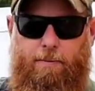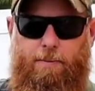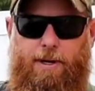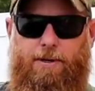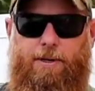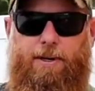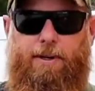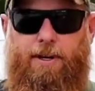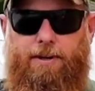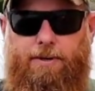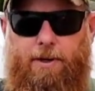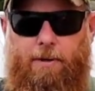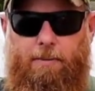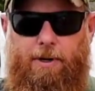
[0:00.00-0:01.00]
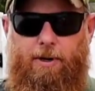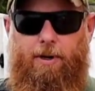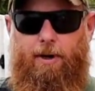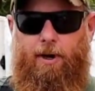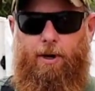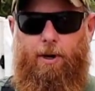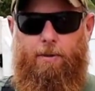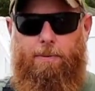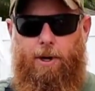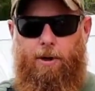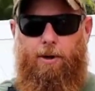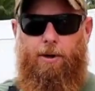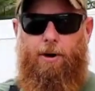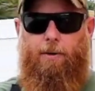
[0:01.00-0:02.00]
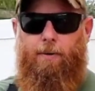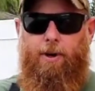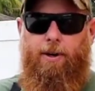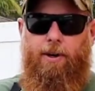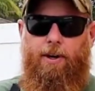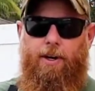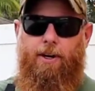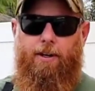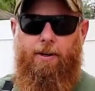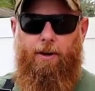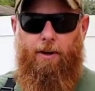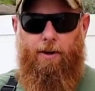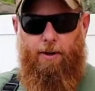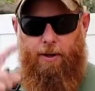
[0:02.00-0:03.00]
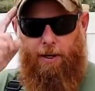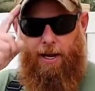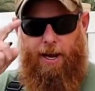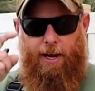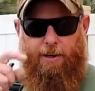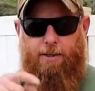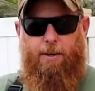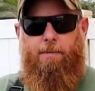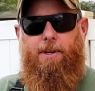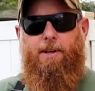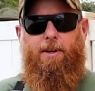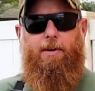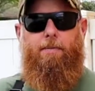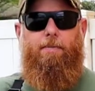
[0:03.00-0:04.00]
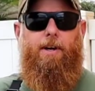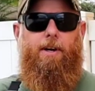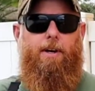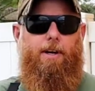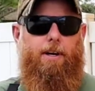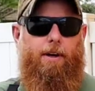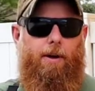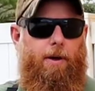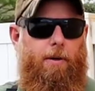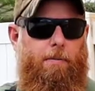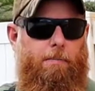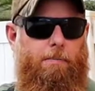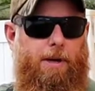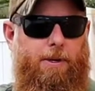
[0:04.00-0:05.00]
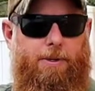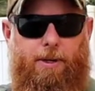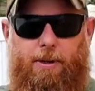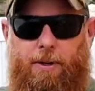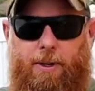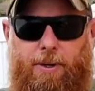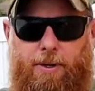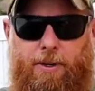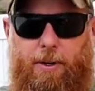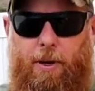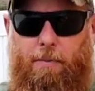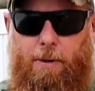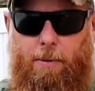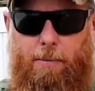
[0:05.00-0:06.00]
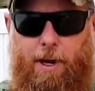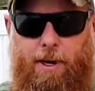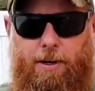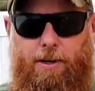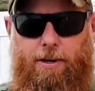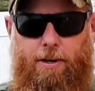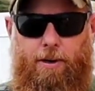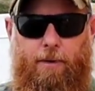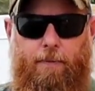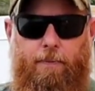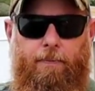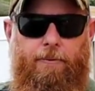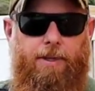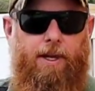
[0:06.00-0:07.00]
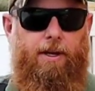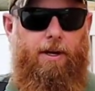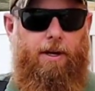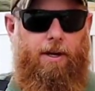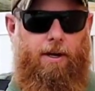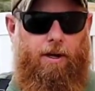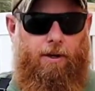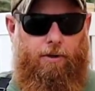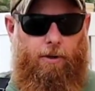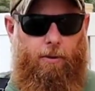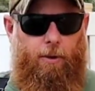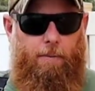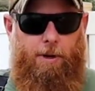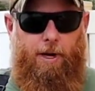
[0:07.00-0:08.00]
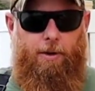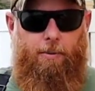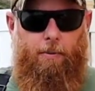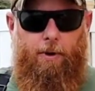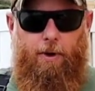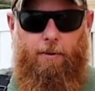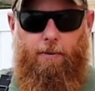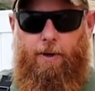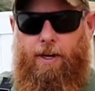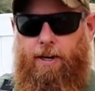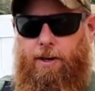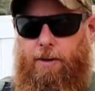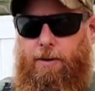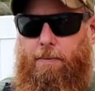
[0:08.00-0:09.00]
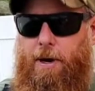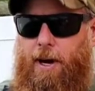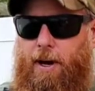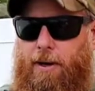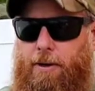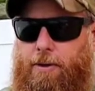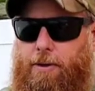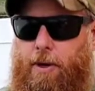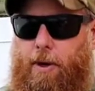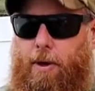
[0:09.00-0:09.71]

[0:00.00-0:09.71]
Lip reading: is basically going to be a little Paul Harvey, little hat tip to him. Basically, this is going to be page 2. So what page 1 is about is